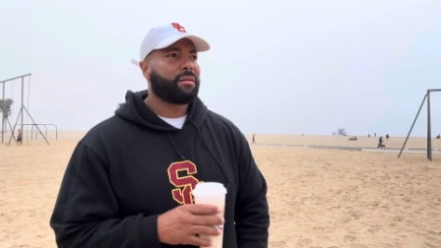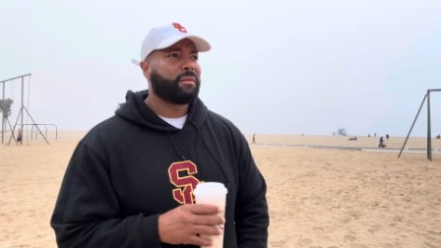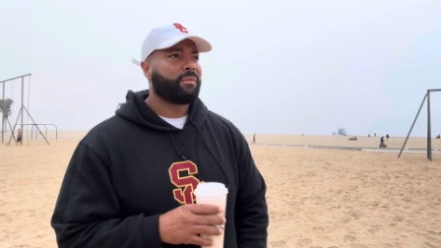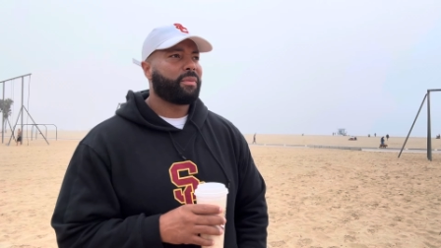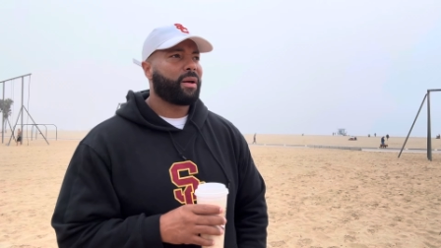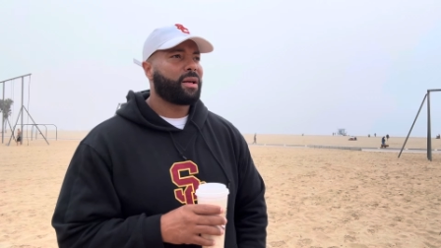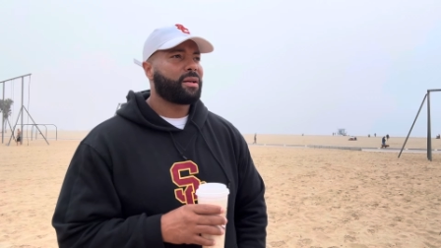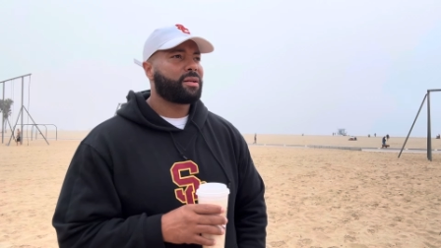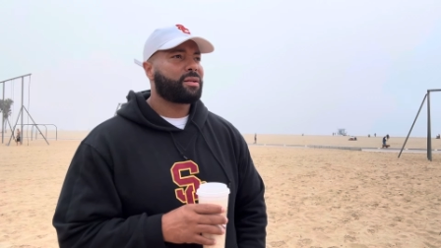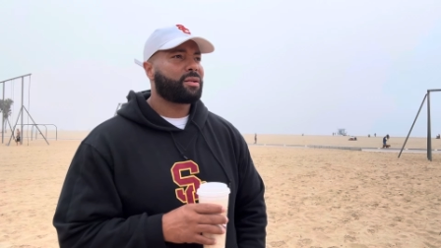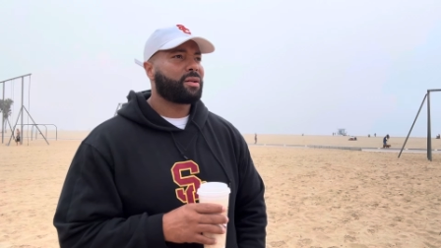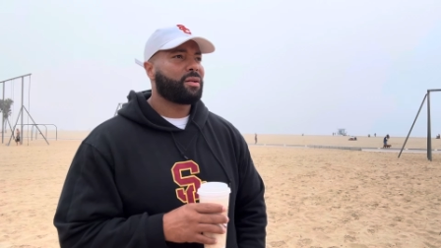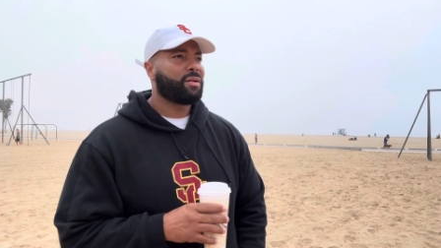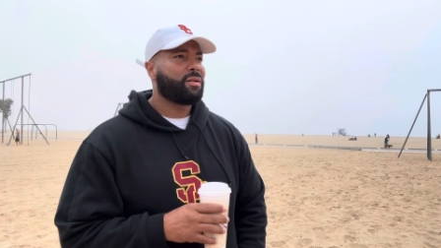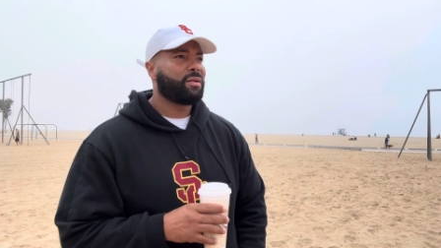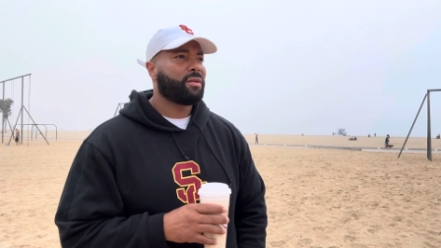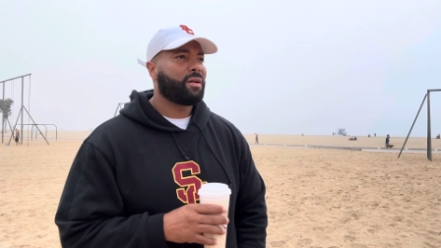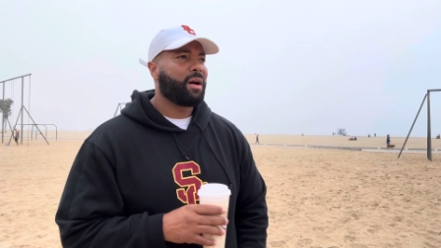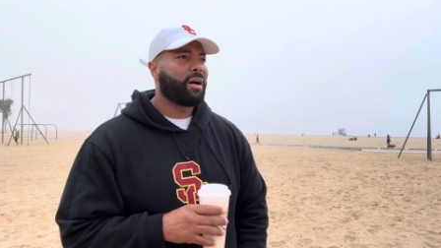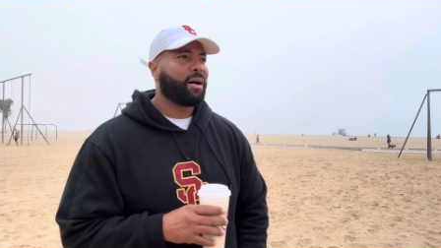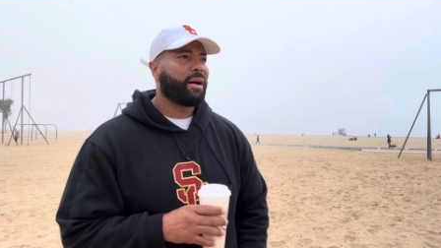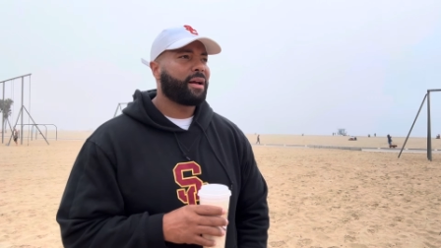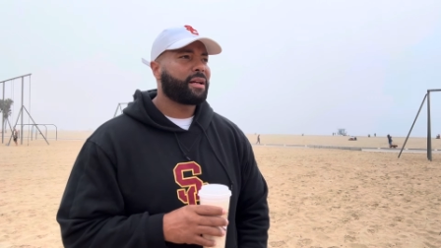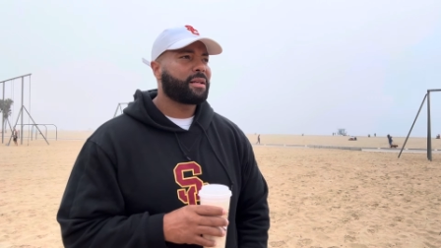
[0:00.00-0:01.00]
based on
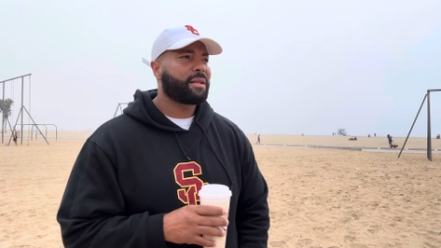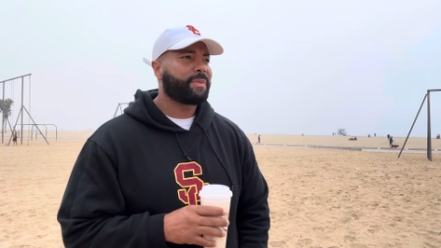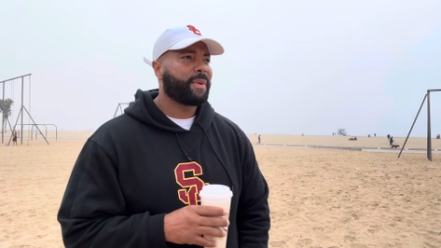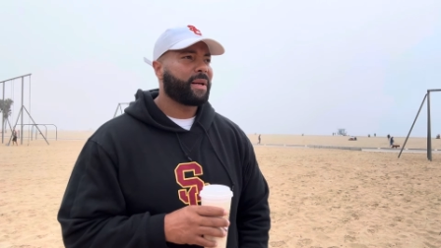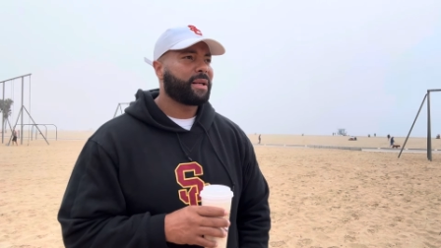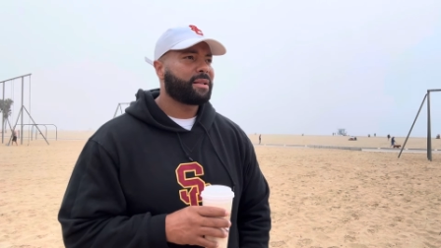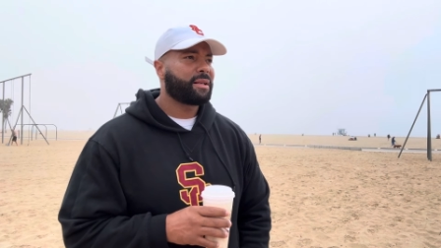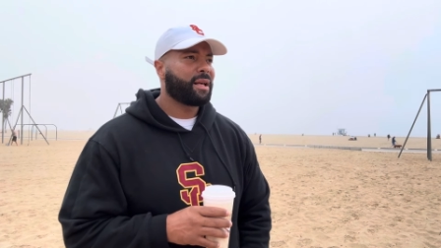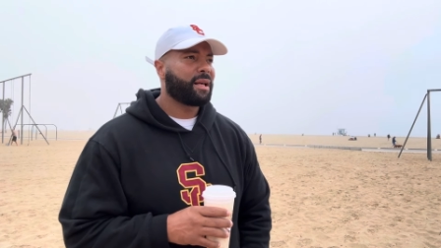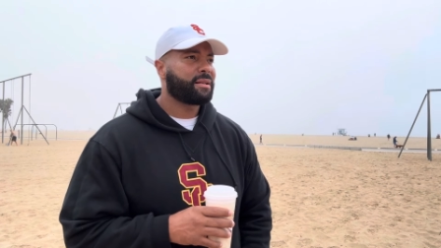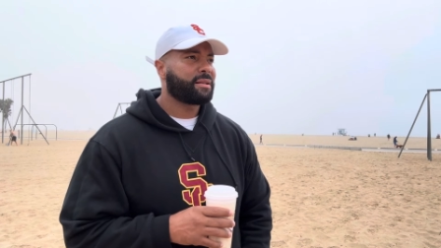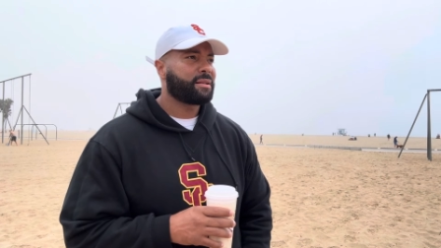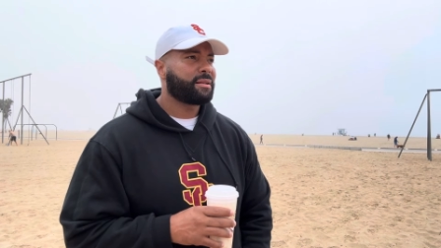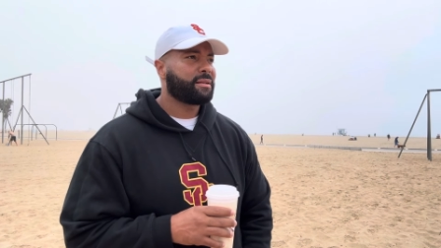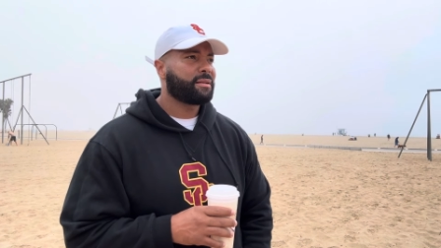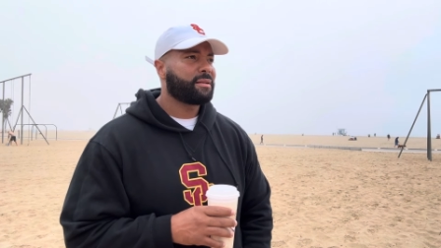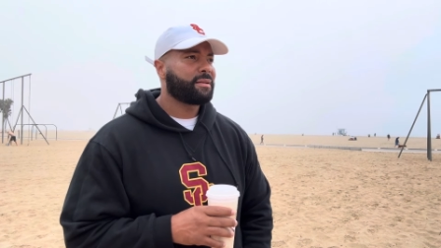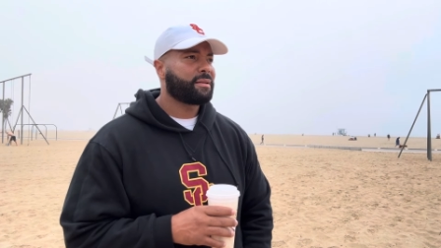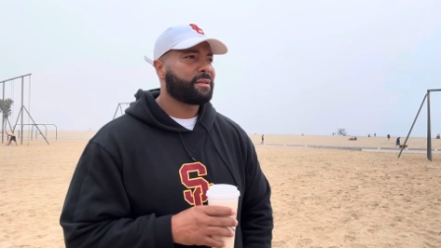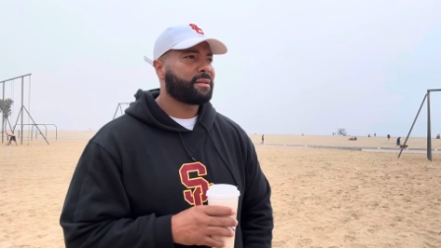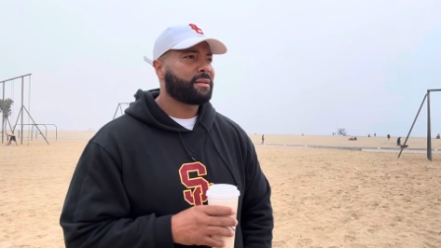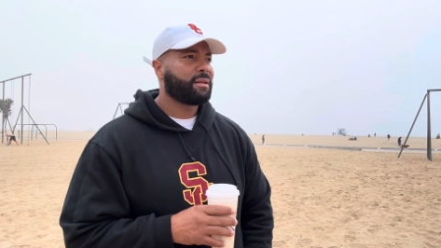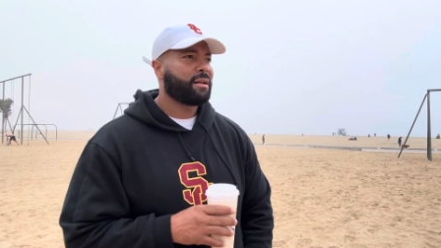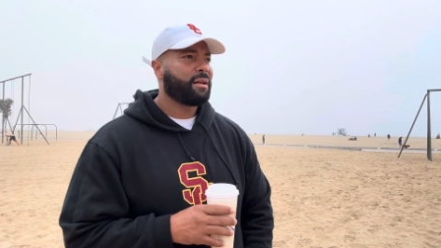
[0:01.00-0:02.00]
our
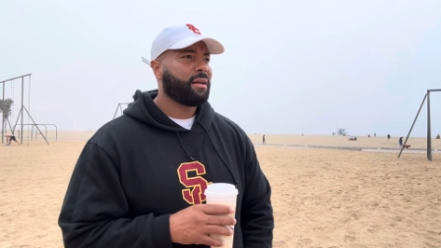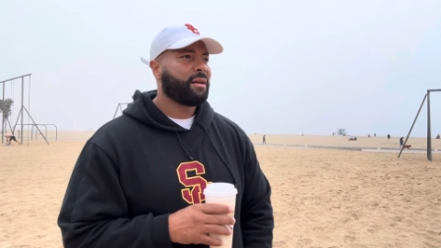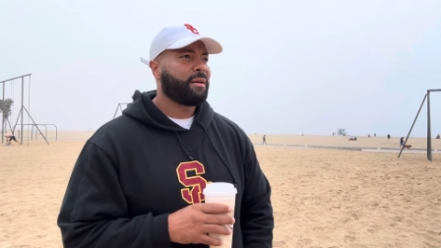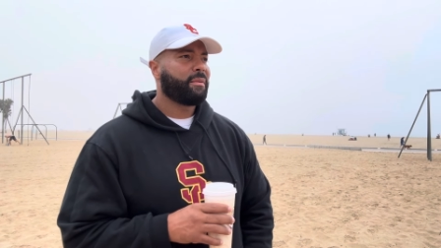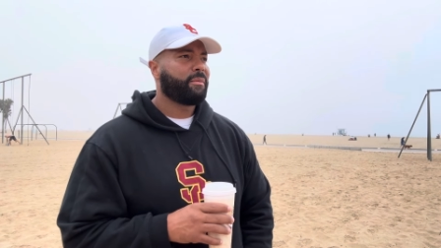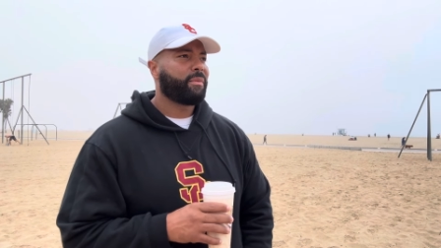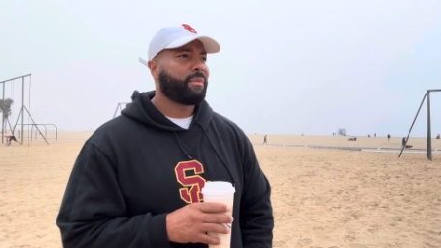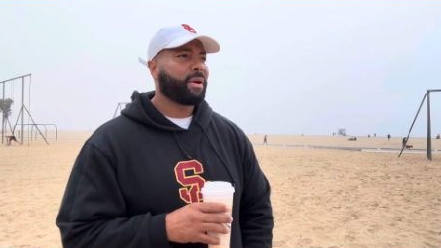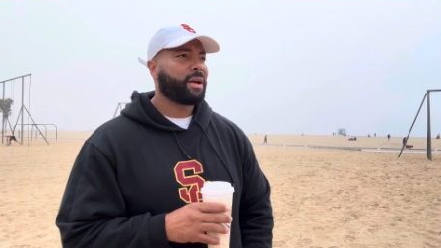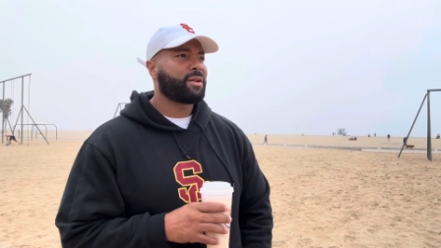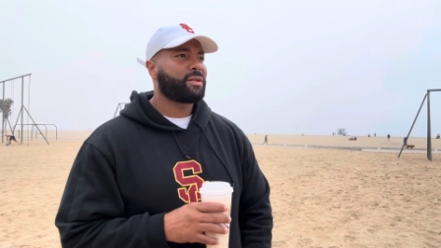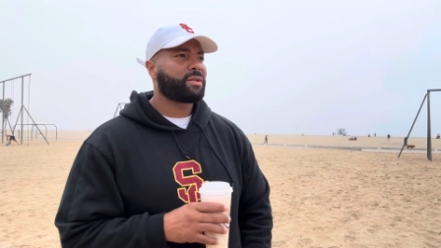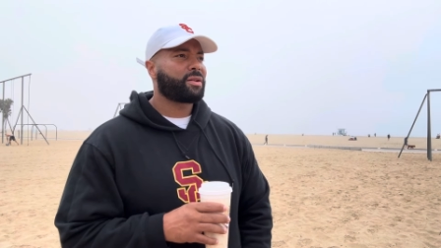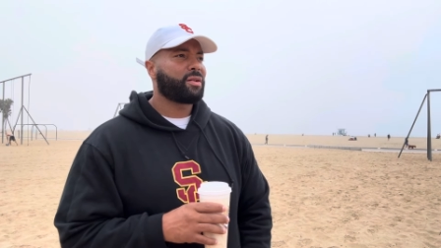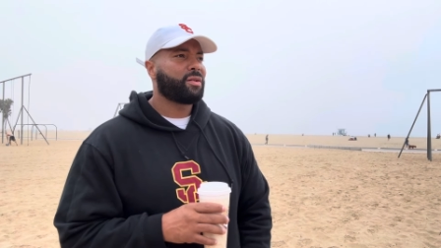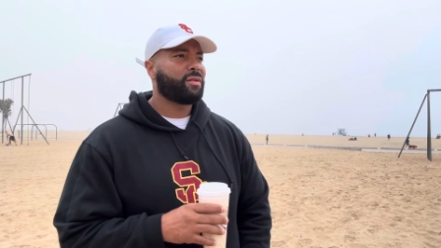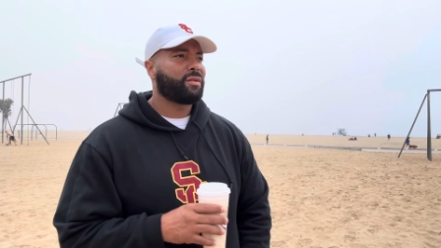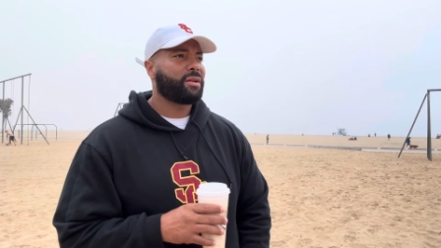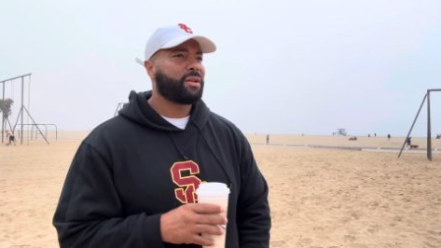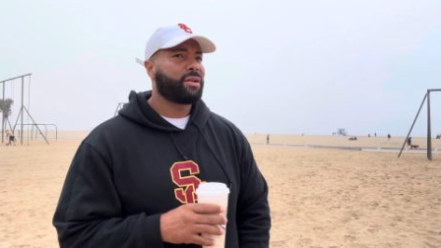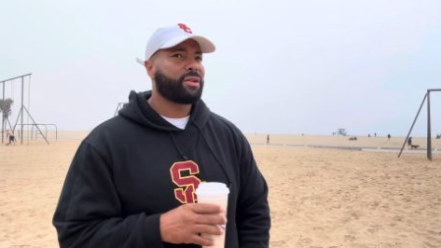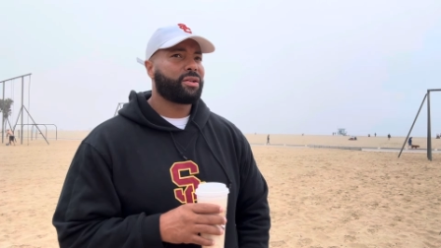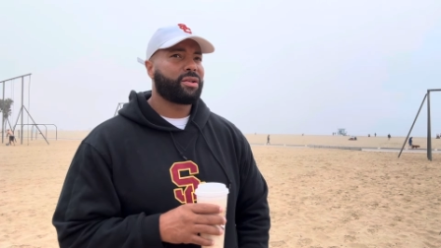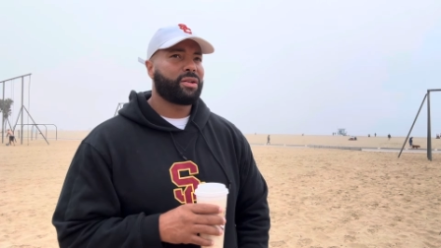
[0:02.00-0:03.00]
expectations, based
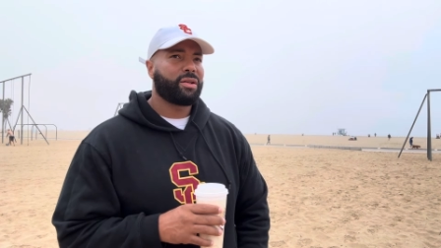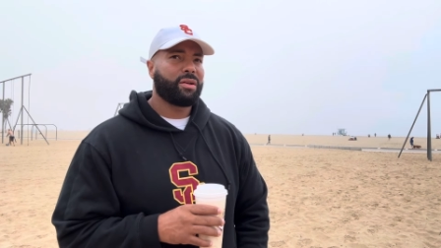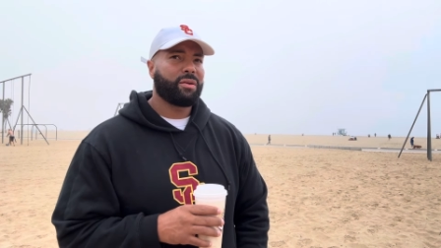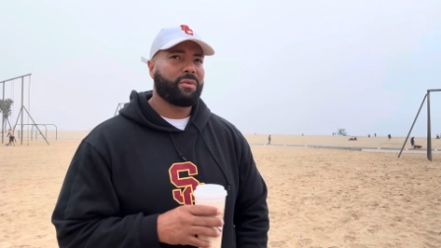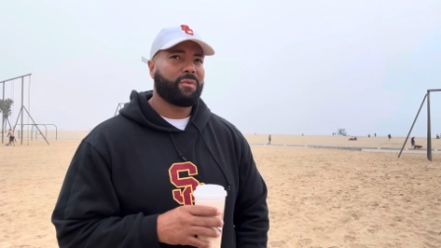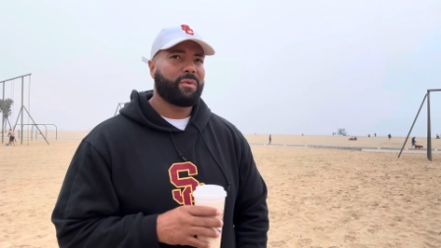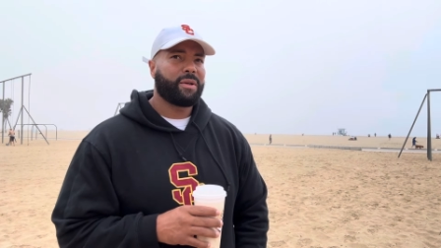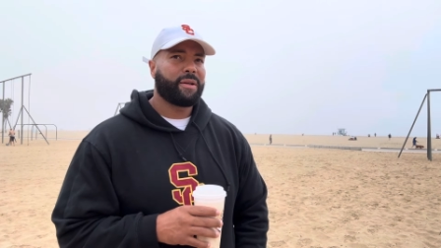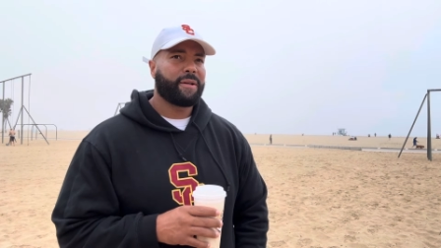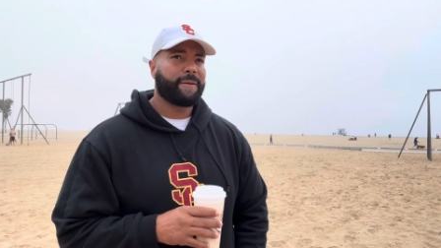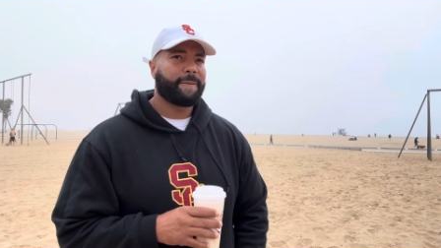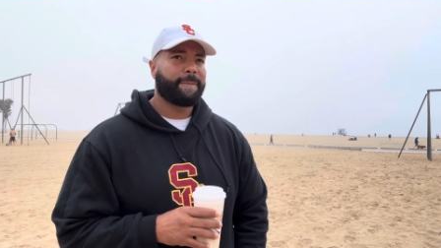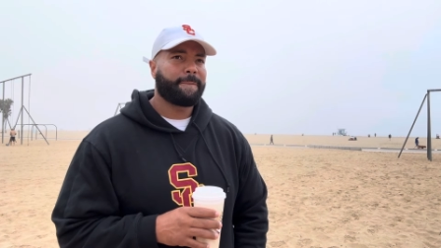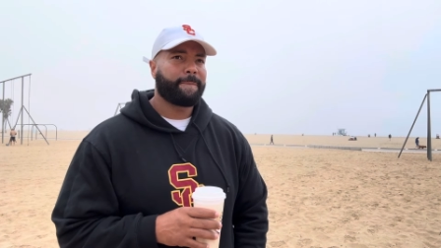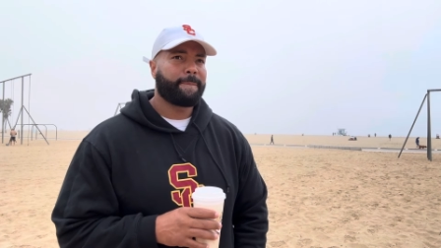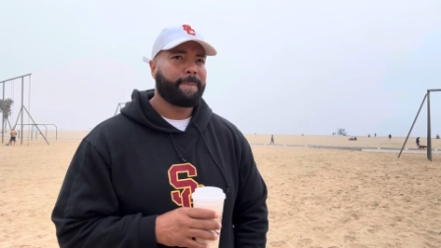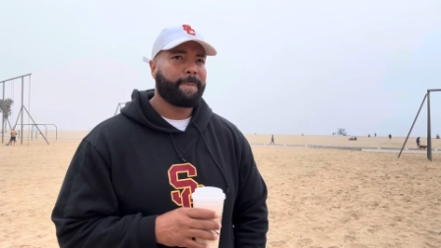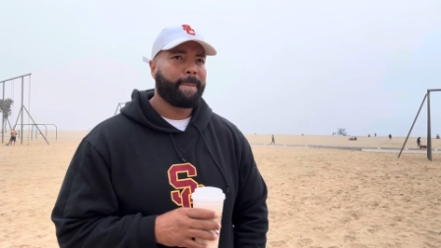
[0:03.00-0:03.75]
on his year one,